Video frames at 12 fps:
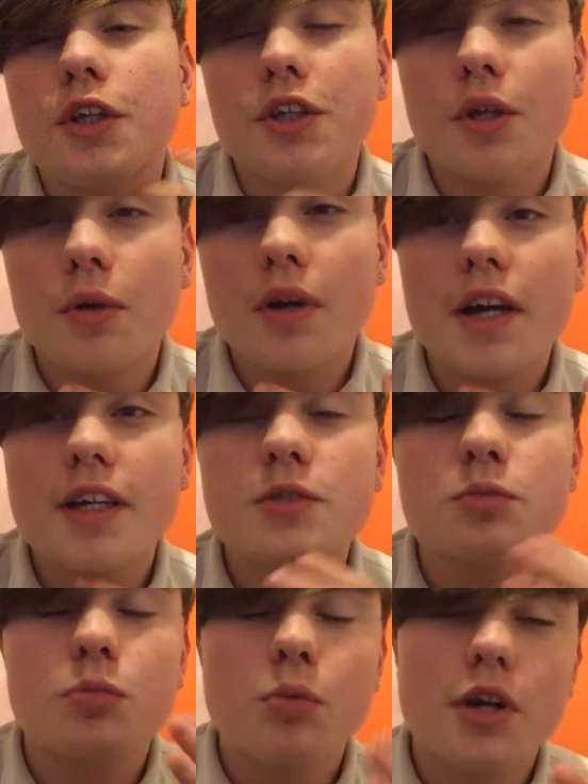Yo
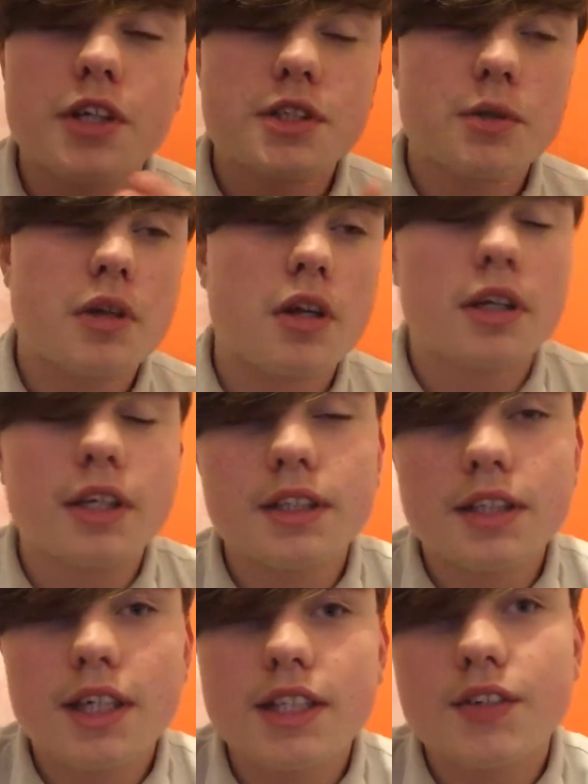guys, what is going on? And
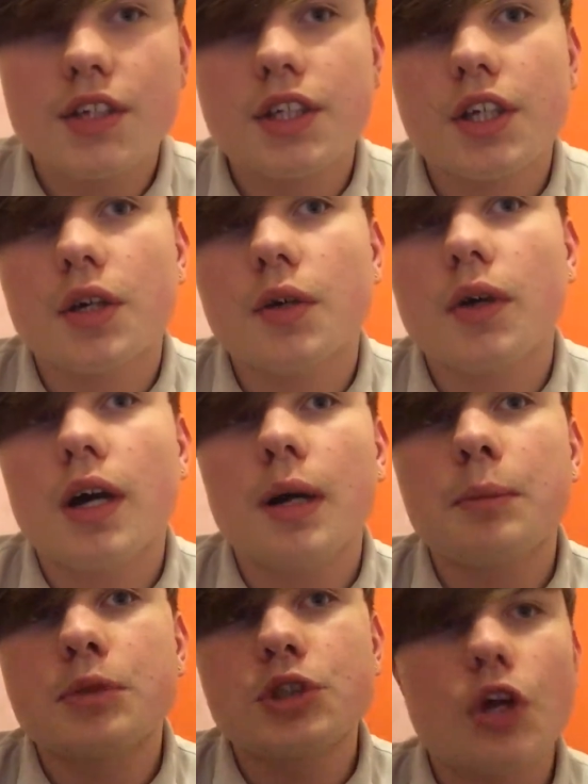in today's
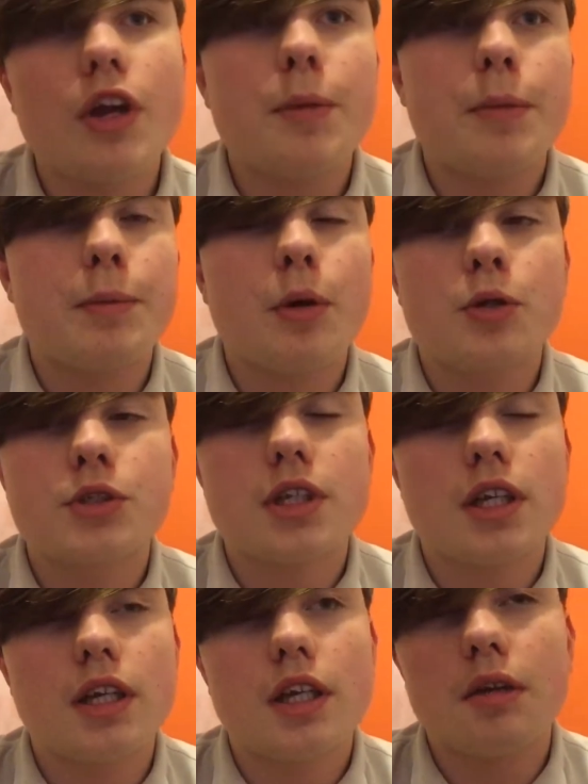video, sorry I've been
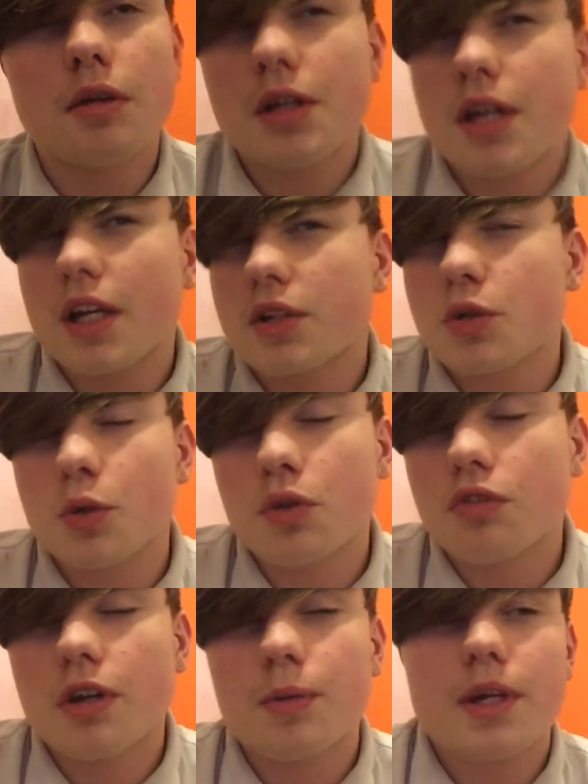posting in like
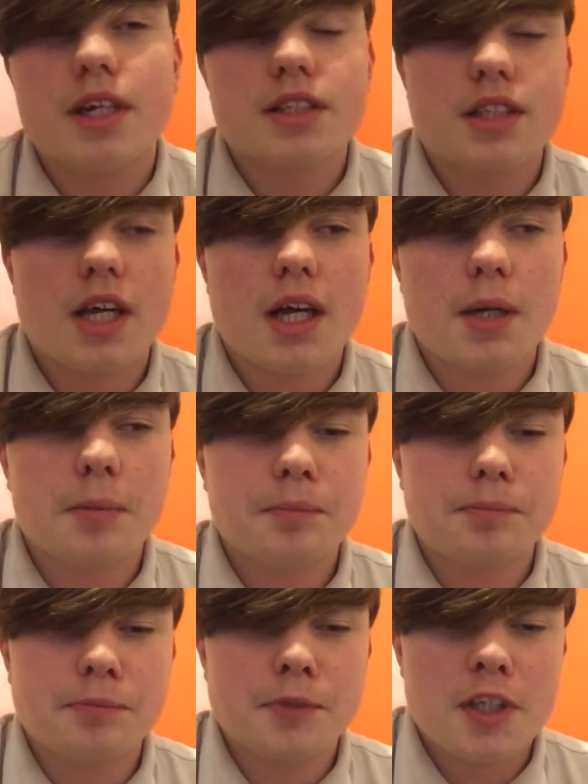2 3 weeks.
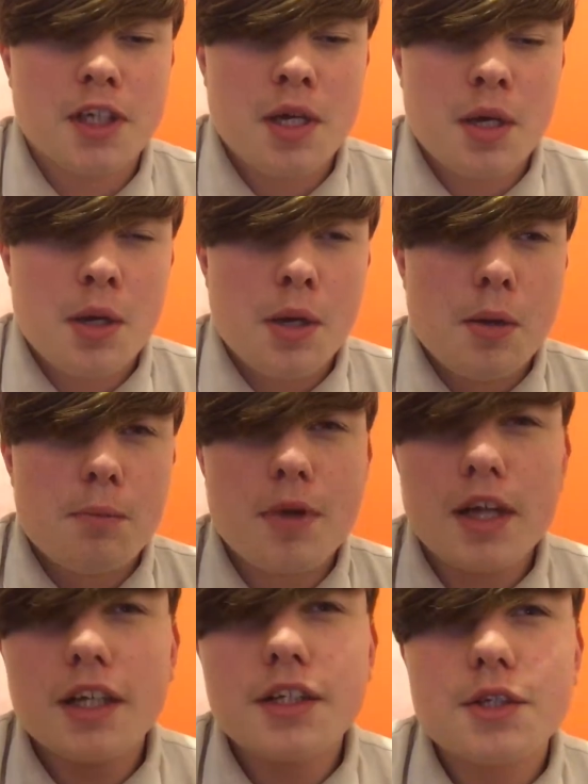
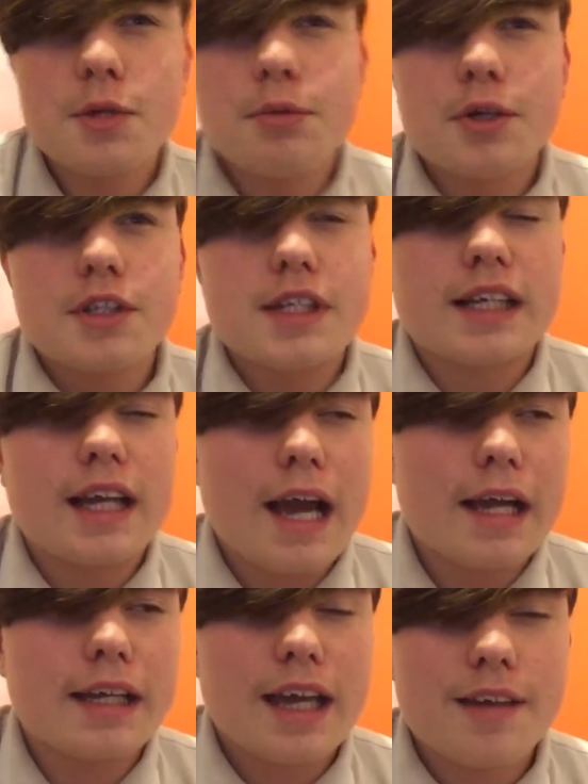Mainly due because I
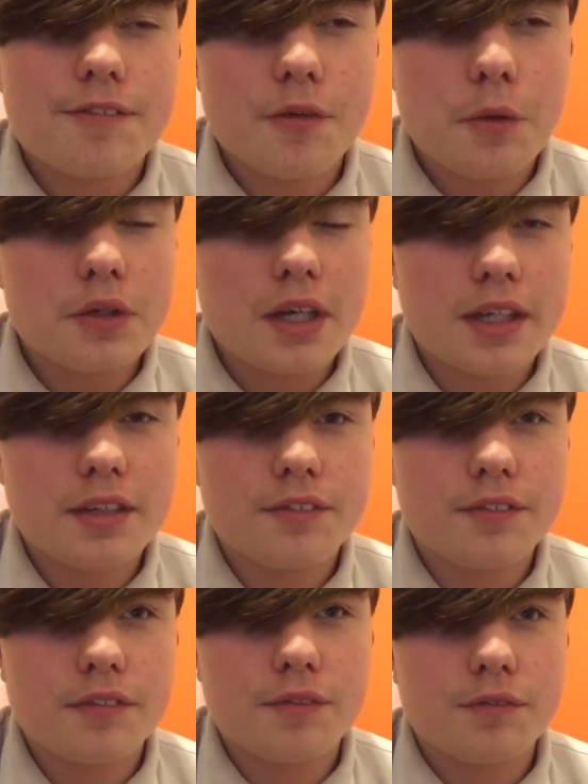can't get Fortnite
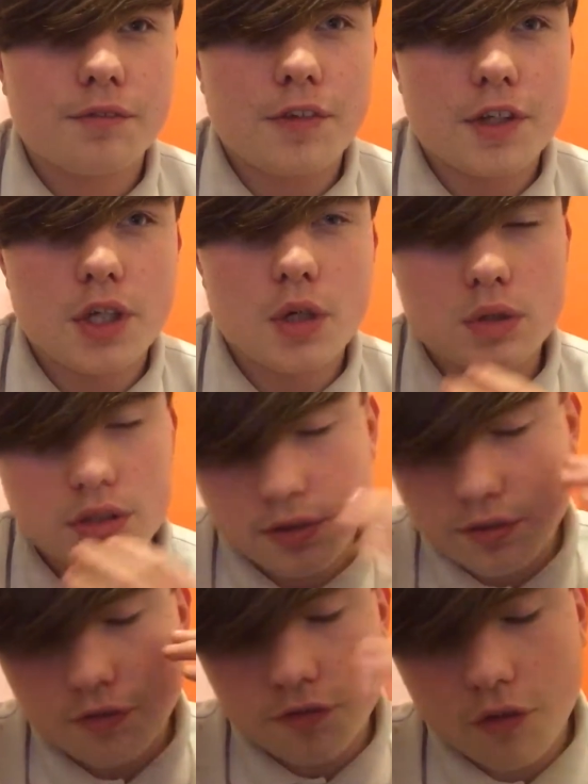videos
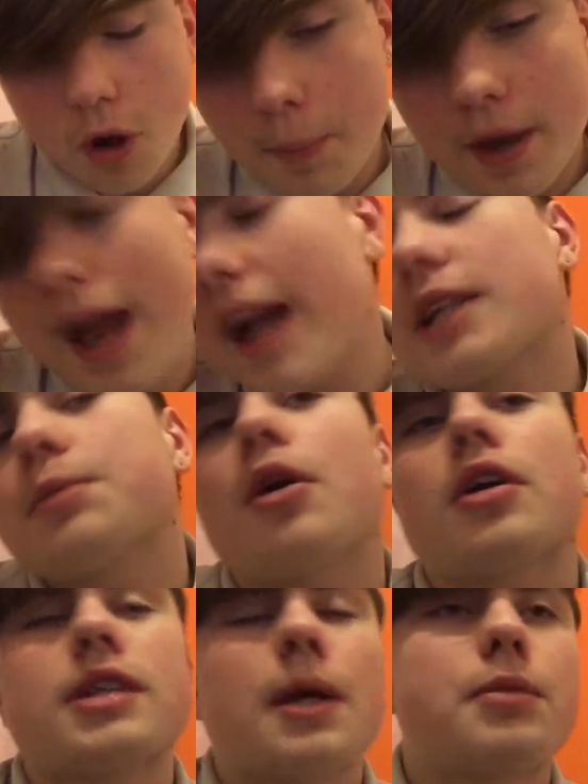from my
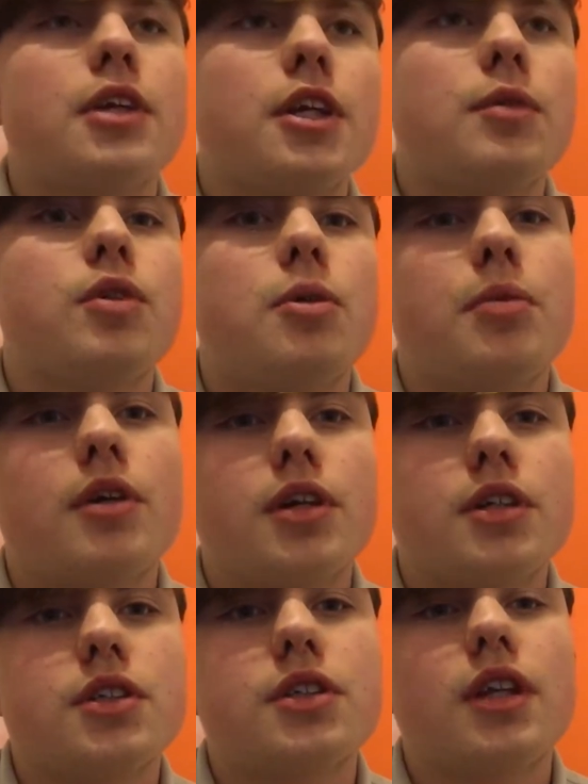Xbox up to YouTube
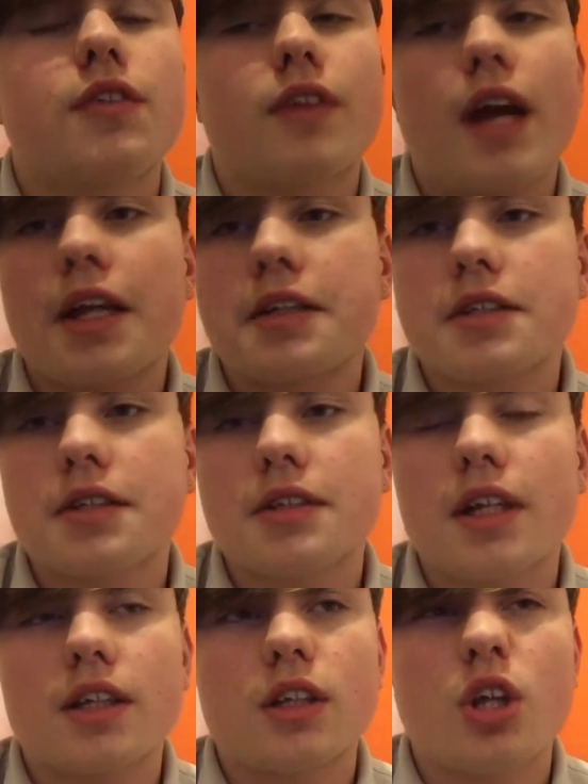because they've
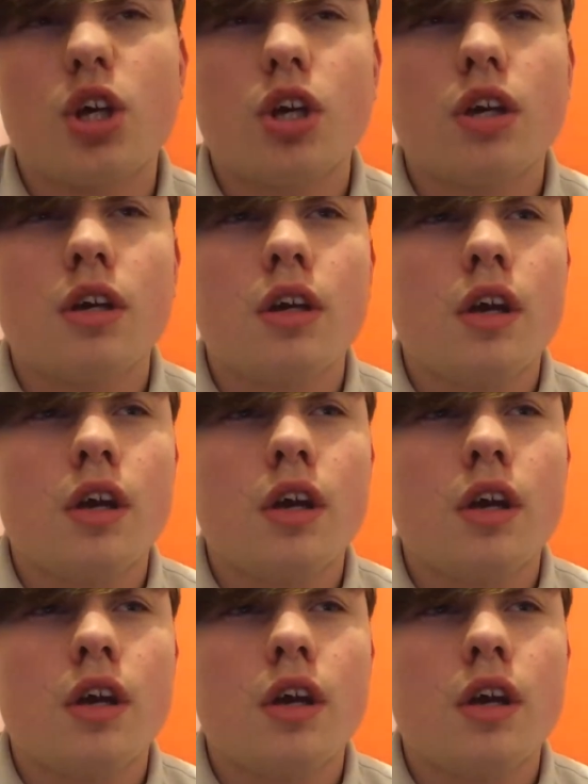cancelled like the